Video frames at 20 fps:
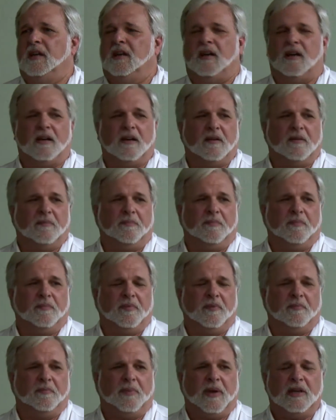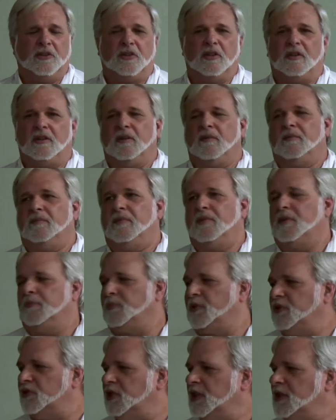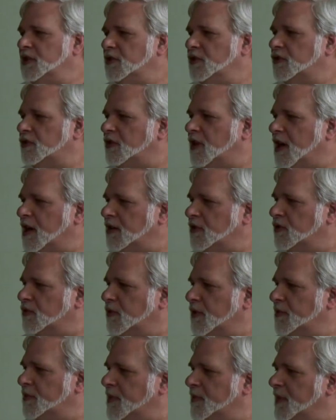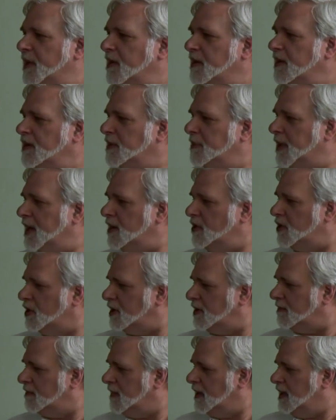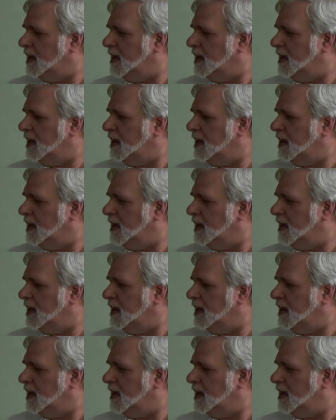The procedure starts with preparing the patient.